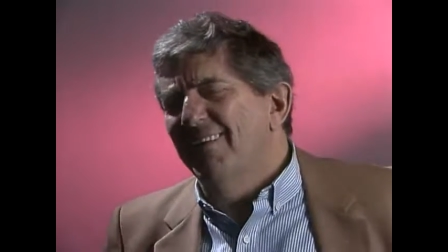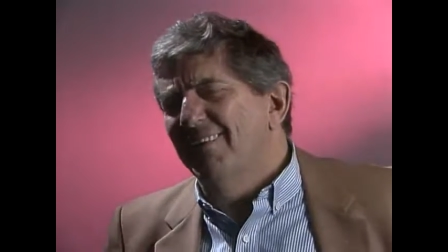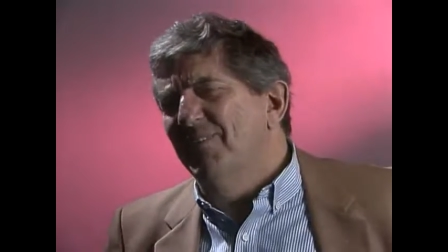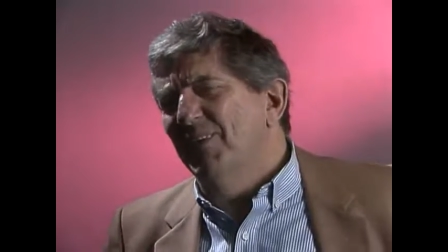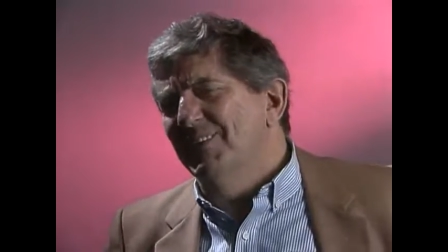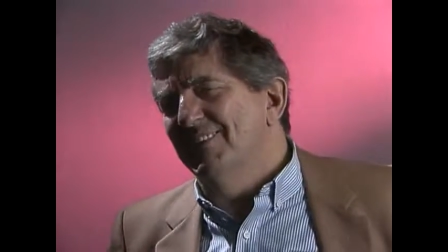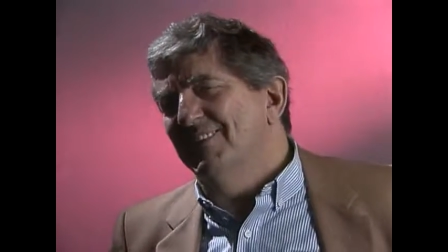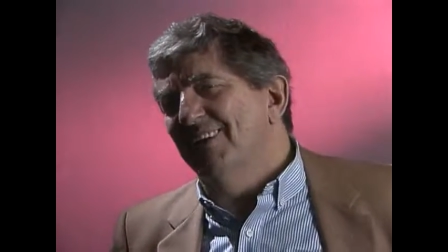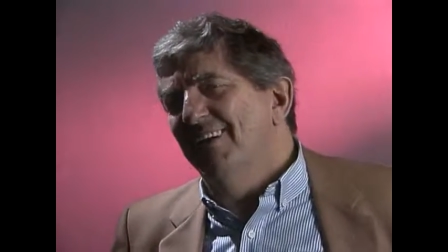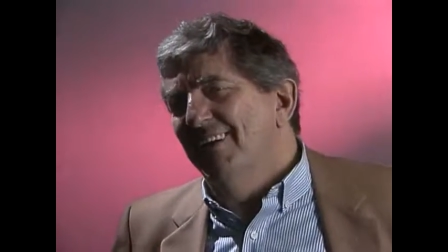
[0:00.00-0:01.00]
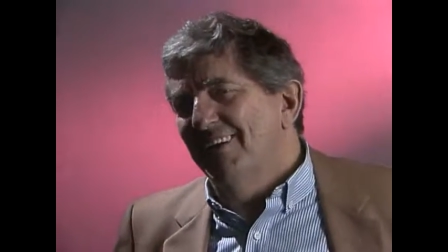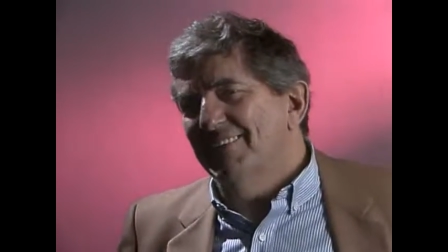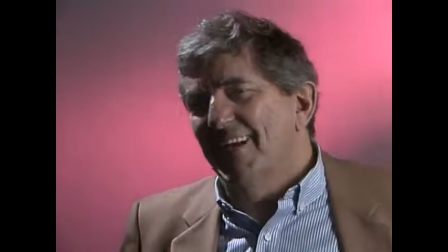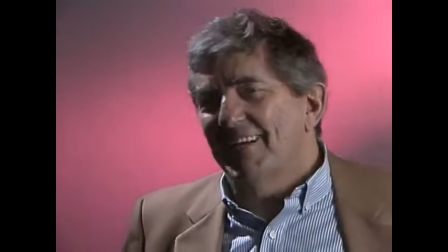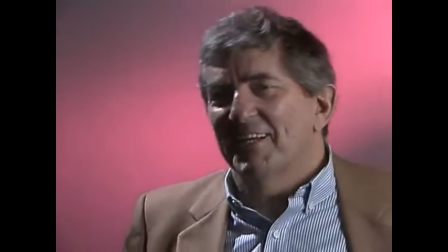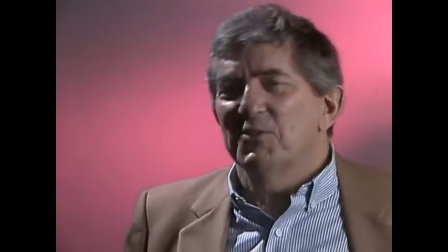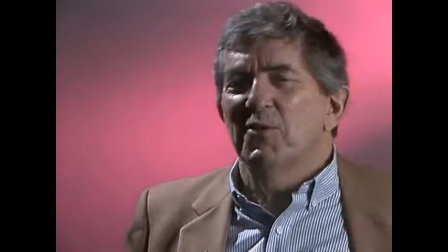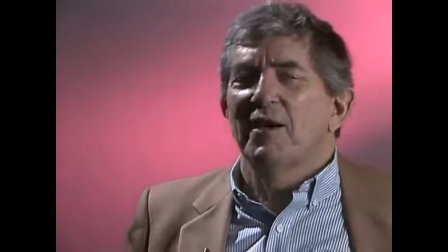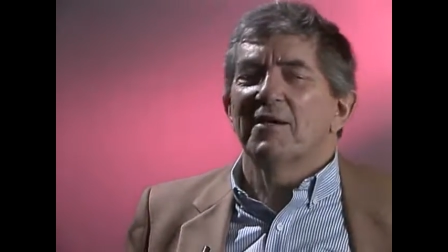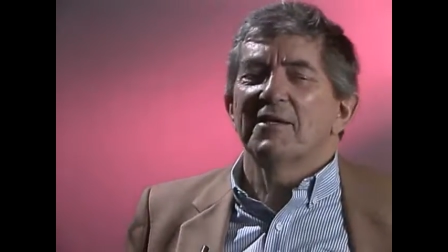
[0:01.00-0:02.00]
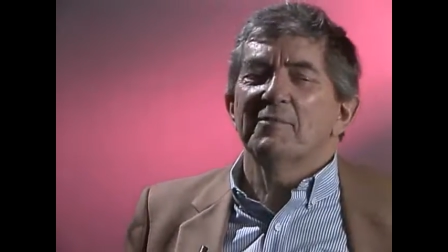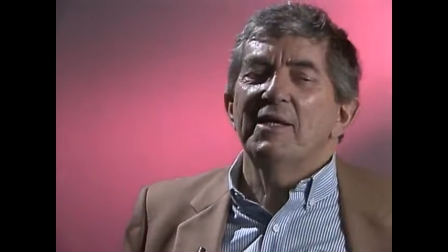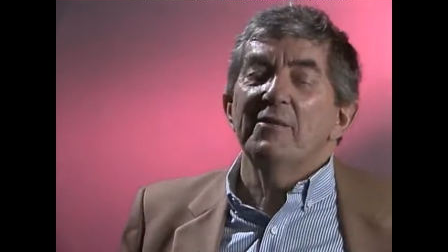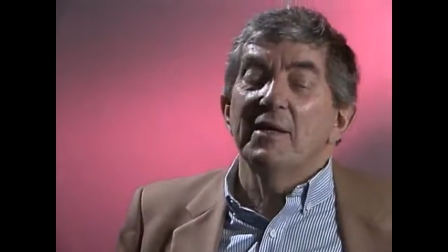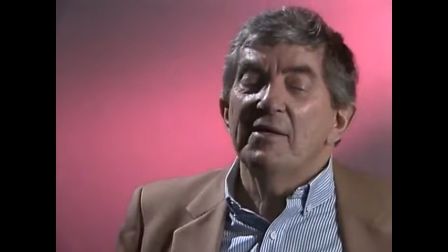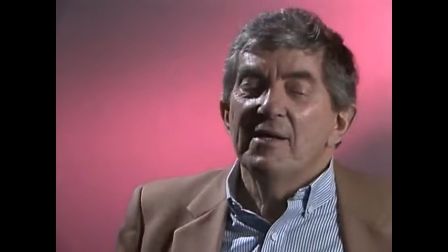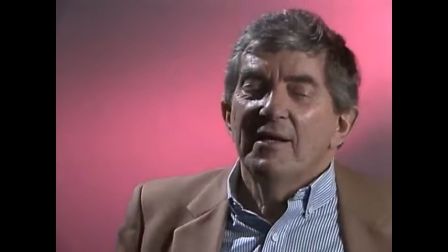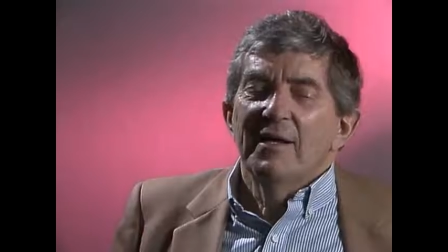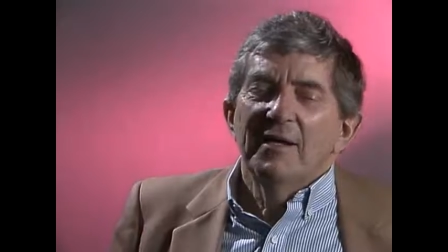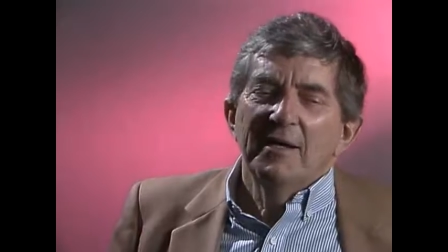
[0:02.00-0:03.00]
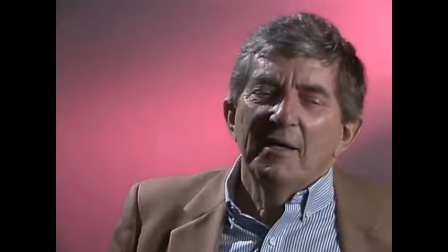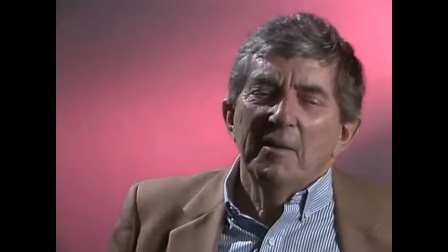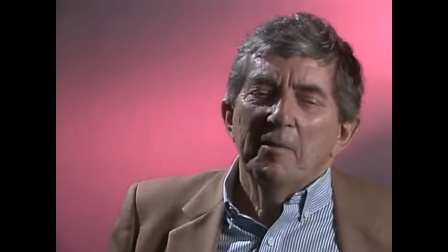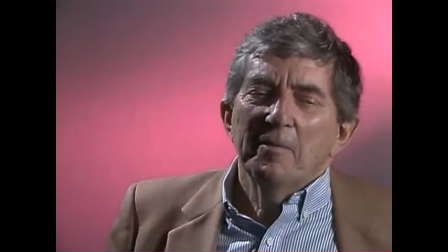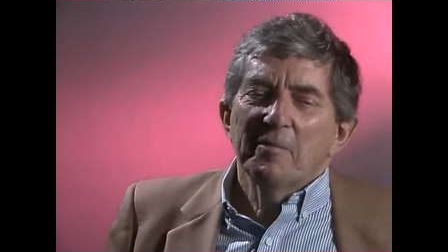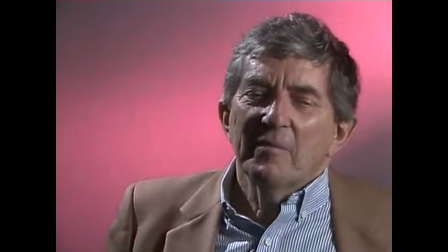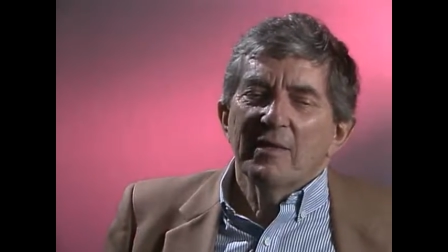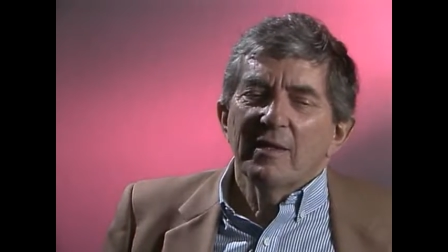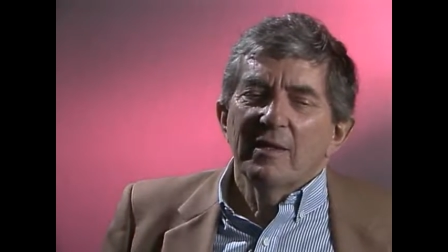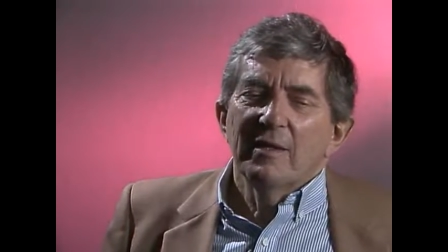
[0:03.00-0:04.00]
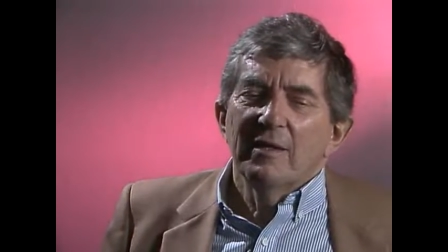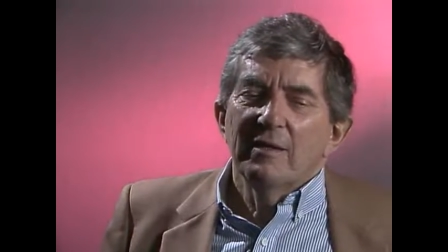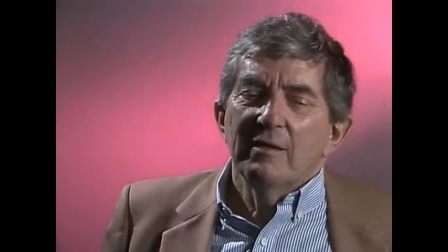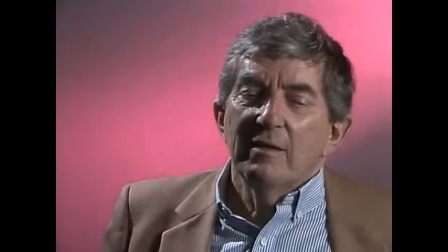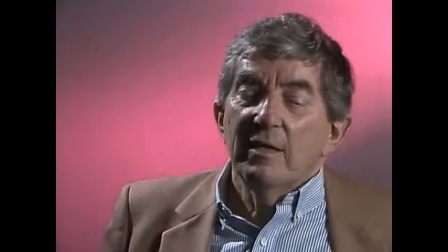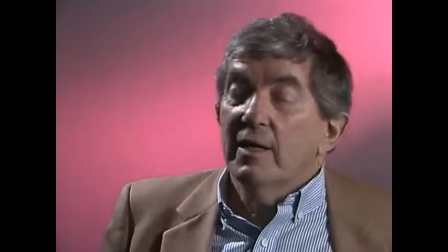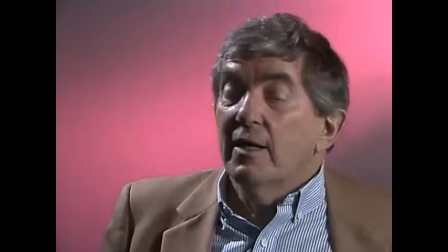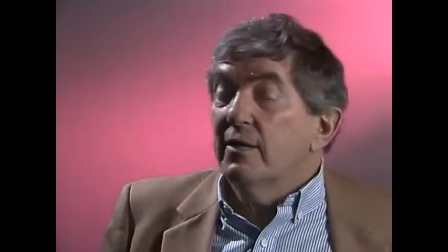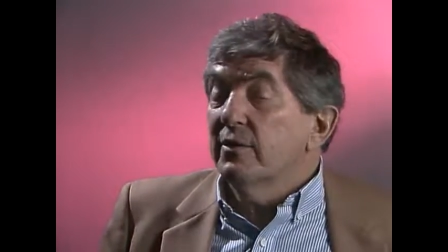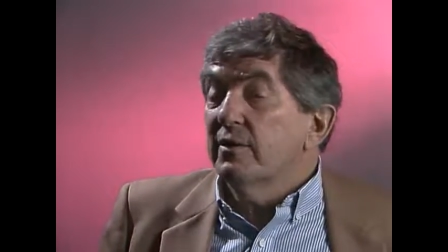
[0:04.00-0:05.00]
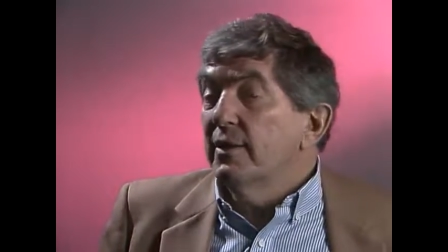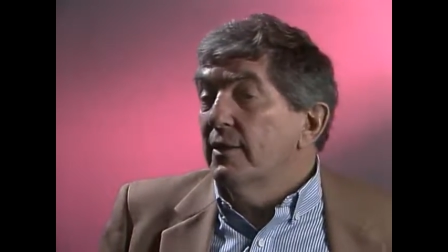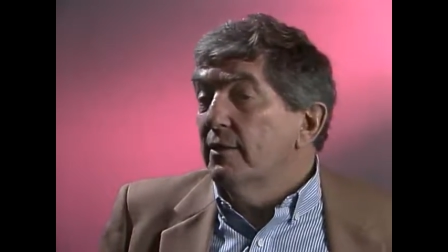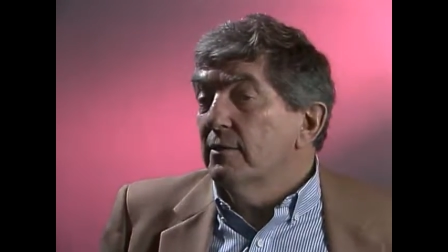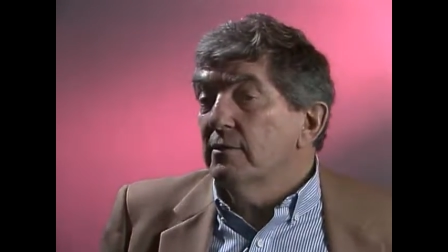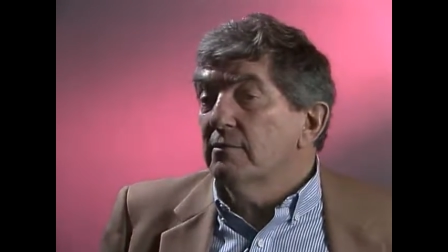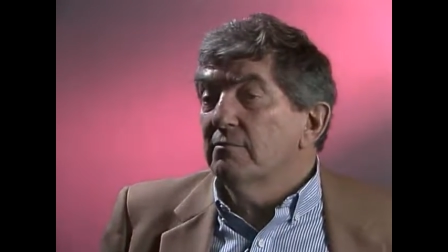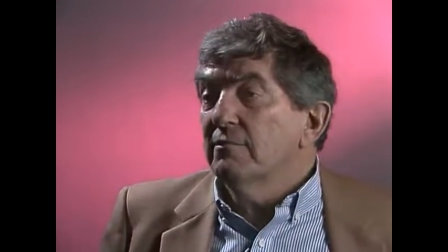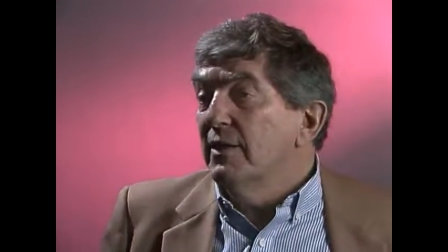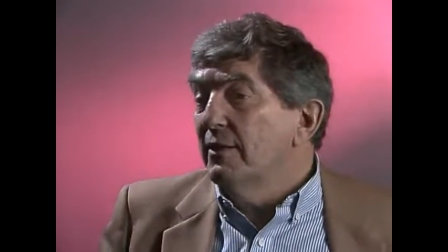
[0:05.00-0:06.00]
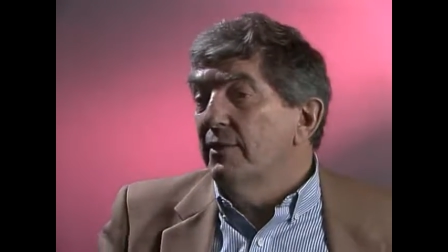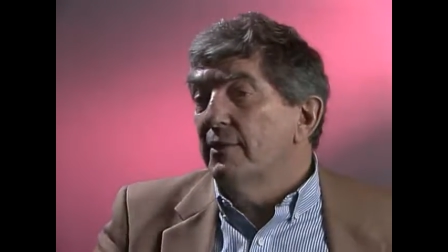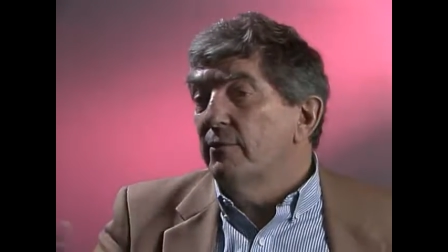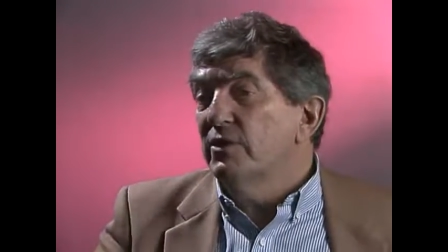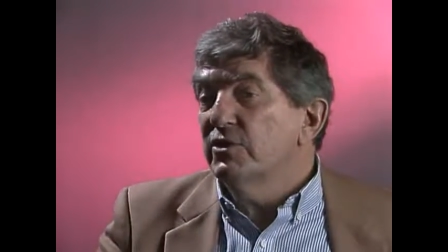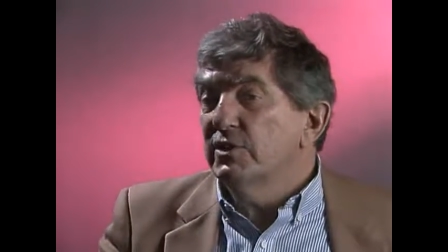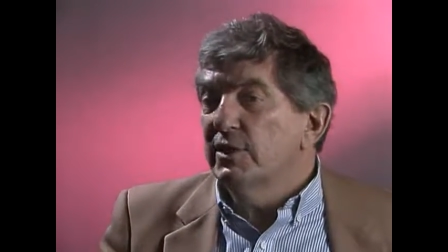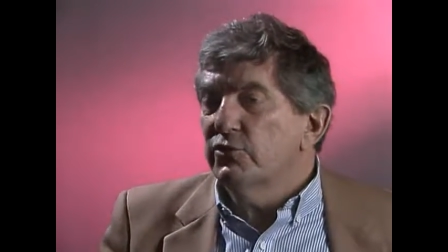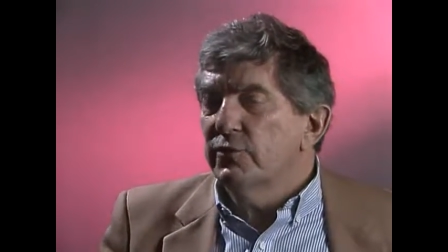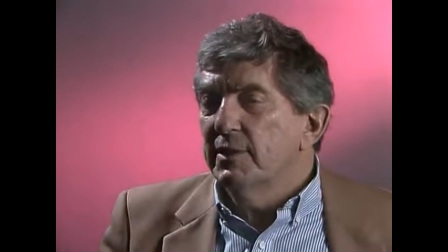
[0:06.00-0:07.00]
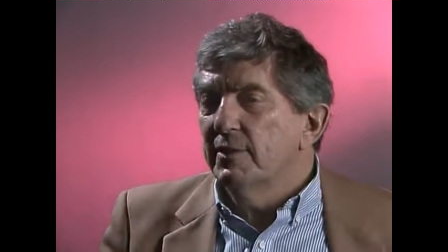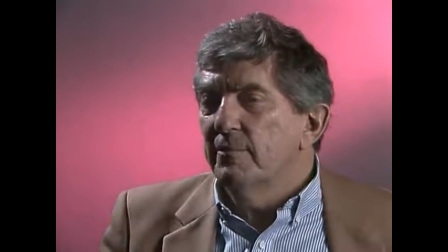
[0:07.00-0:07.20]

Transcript: it wasn't exactly too heartening. But anyway, um, uh, I got the thing, and well, then the rest is history.